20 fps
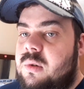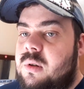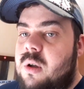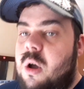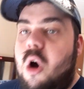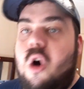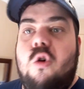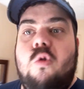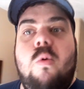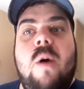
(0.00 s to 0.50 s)

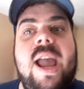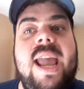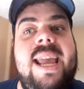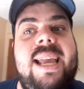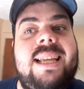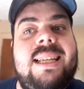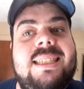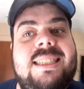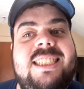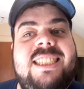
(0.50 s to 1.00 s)
oh
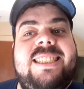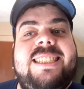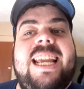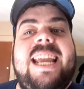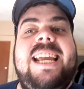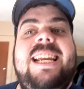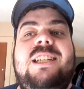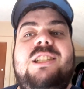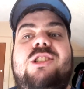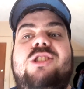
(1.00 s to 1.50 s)
wait,
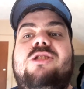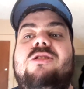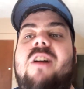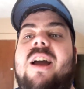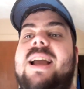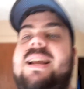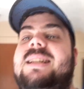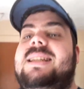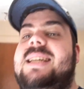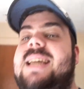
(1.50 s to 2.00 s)
Shane
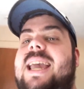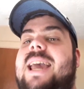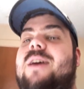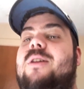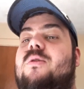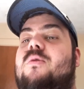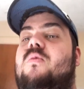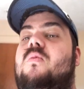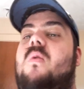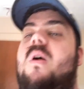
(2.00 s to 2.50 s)
tried to get
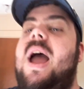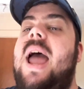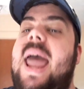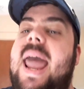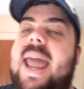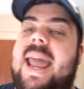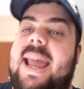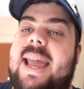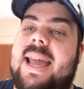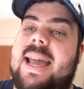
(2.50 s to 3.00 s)

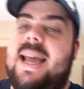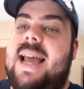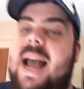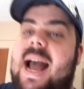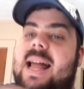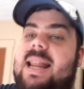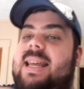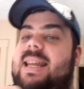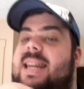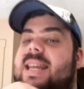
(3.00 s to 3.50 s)
away,
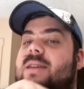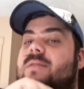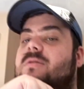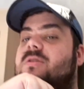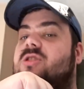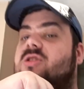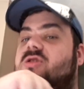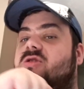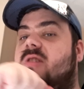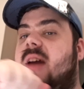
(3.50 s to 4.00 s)
and then he
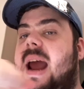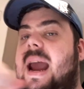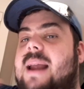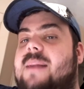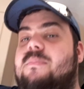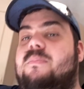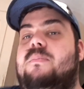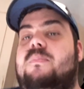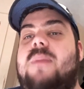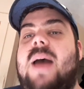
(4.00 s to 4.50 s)
was
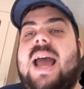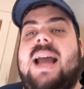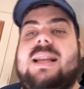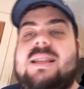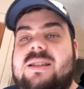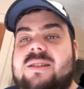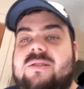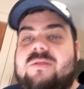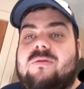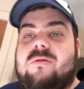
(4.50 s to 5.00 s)
dragged back
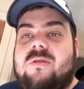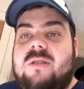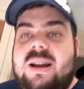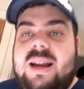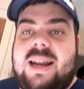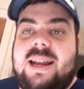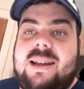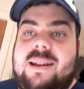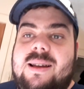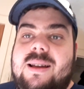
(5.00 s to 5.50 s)
to the
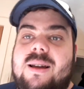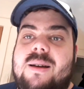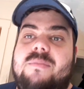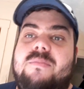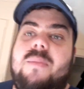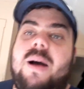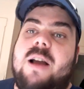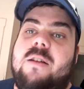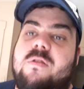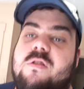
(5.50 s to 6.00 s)
ring
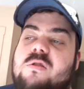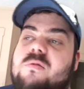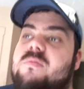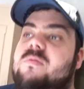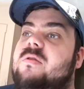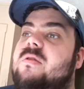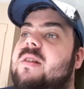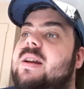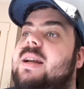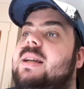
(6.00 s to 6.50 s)
by
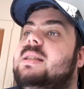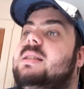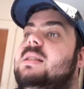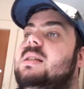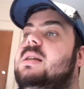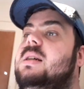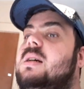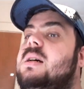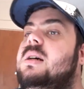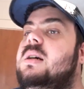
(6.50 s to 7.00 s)
Roman Reigns.
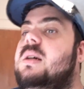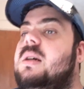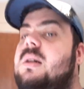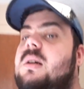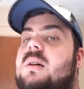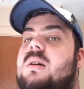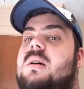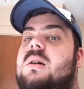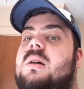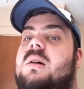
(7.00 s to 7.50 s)

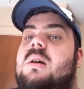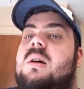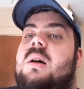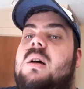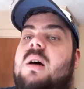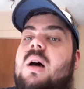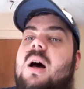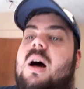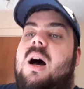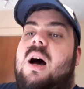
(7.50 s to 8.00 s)

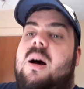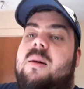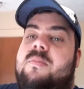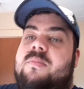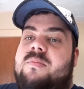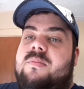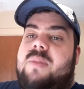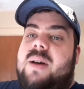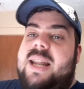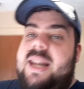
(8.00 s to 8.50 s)

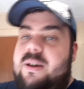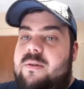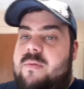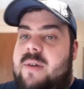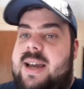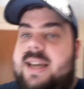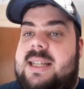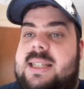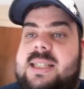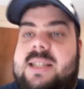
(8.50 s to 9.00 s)
But
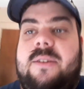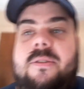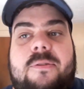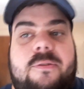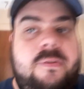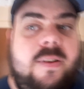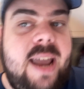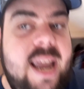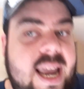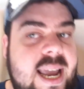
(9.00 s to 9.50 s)
anyways, the
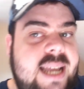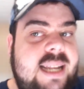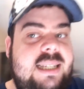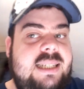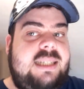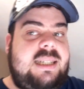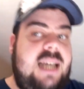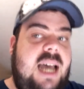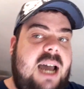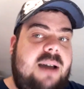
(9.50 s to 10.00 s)

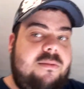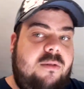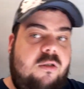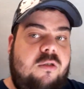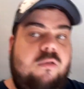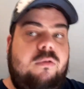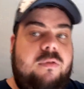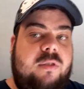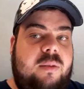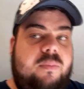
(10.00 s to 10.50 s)
fans, I'm
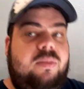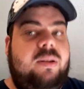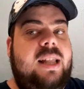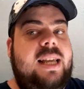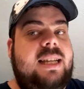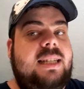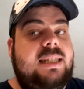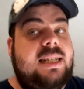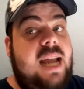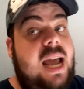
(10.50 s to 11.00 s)
all over the
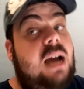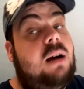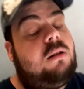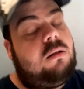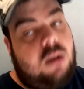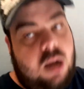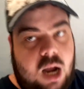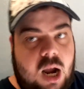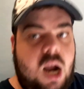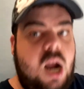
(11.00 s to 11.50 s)
place now.
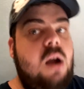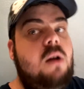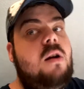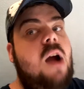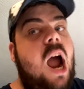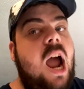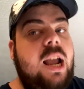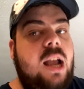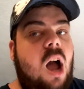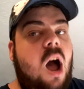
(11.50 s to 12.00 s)
Here
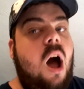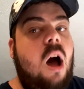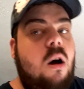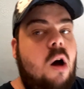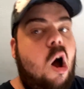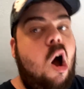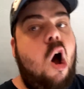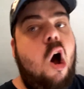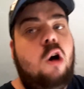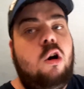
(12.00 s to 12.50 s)
I go,
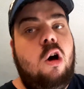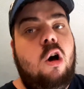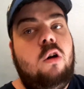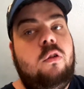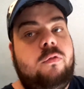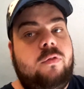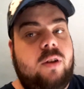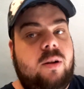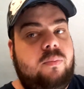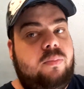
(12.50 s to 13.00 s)
all
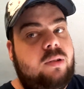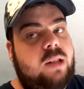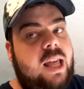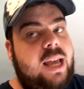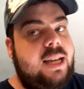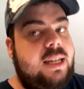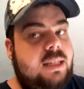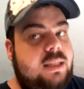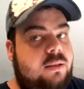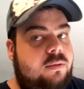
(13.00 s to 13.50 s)
over the
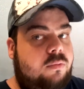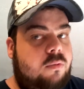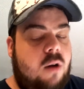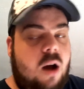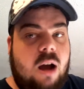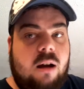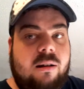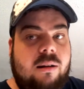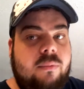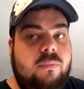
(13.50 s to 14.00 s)
place
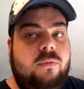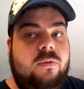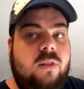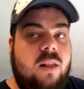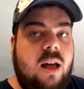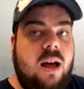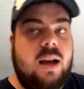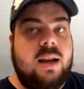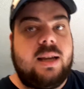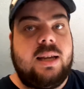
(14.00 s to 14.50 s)
while I'm
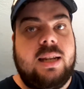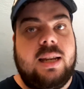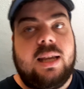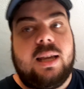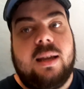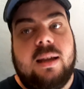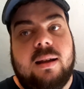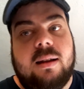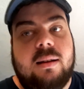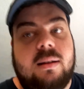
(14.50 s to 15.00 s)
vlogging
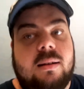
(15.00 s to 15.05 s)
here.